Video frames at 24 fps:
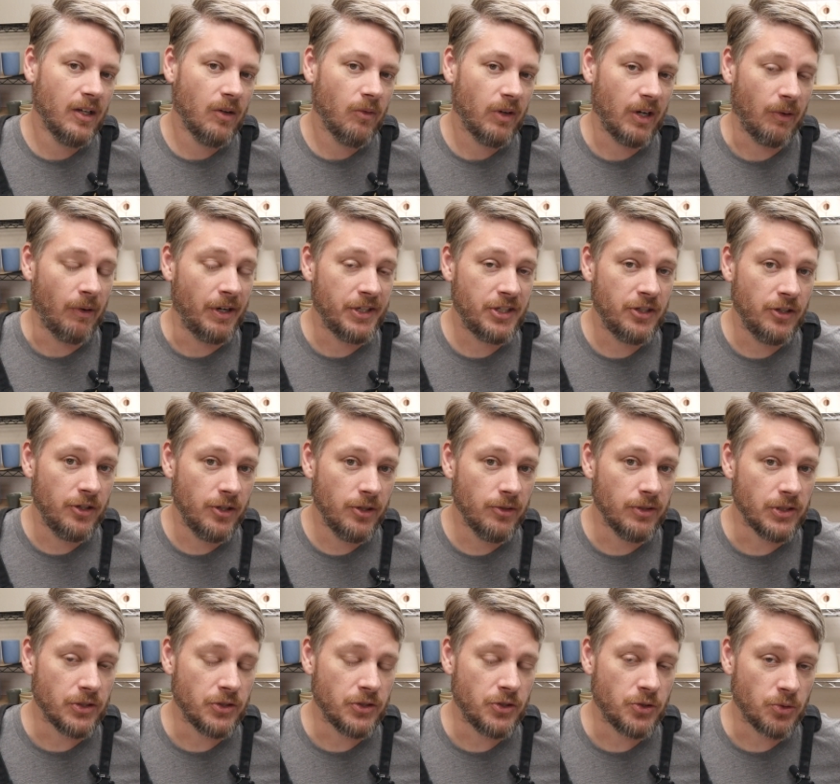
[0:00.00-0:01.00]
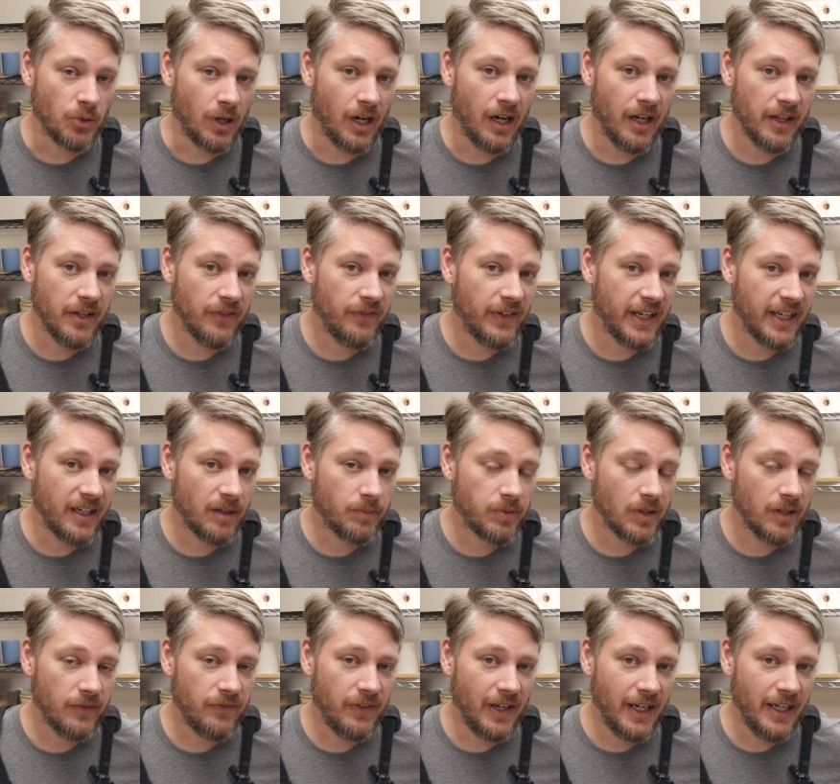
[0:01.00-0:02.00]
What I want you to do is draw the final
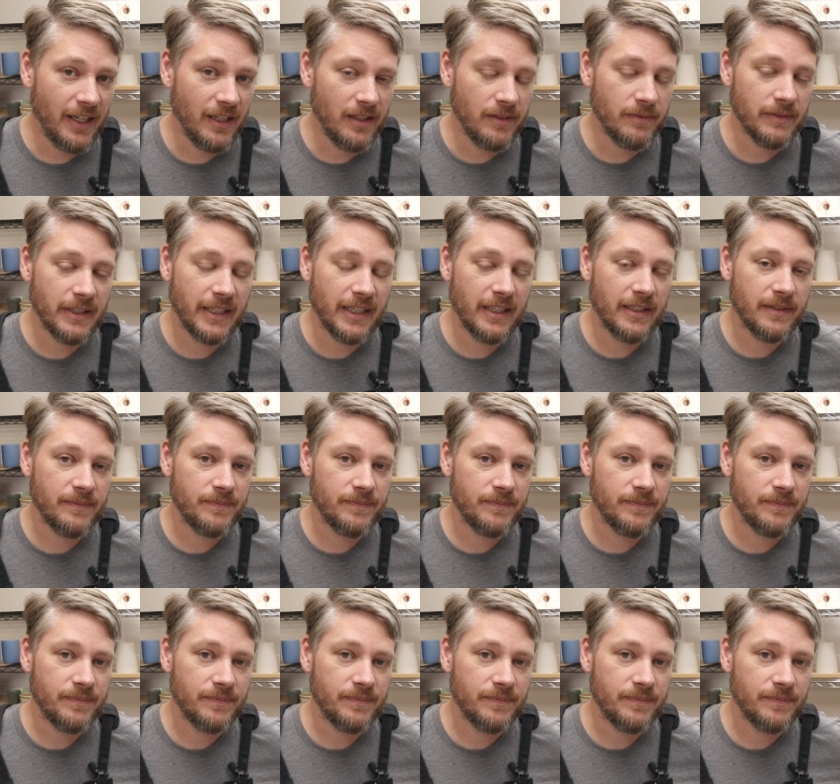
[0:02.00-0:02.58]
profile